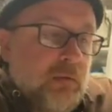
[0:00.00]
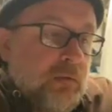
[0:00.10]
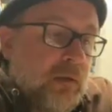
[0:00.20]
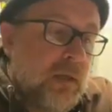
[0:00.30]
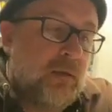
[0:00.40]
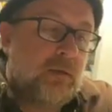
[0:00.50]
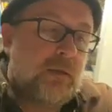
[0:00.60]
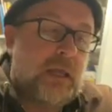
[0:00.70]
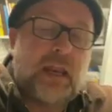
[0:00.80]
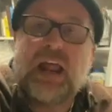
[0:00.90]
Okay.
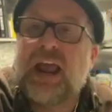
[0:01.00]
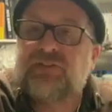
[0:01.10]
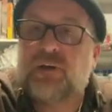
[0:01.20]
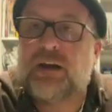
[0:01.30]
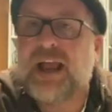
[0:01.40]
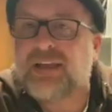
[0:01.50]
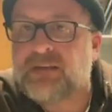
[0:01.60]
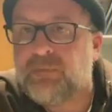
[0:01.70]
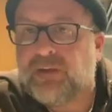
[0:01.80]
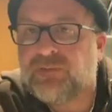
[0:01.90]
And I started asking
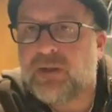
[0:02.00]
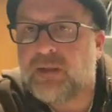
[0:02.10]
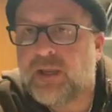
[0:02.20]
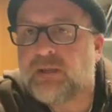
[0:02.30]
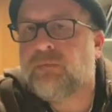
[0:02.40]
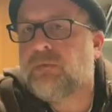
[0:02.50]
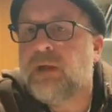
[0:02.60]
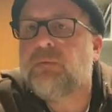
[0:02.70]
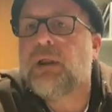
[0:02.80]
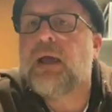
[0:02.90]
my son, like, wait,
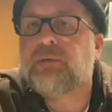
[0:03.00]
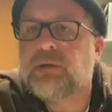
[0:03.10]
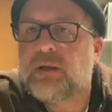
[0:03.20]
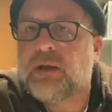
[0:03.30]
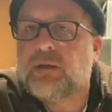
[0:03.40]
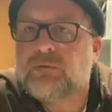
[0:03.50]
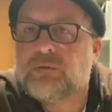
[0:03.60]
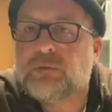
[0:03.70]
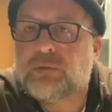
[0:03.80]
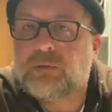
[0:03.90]
what happened today at school?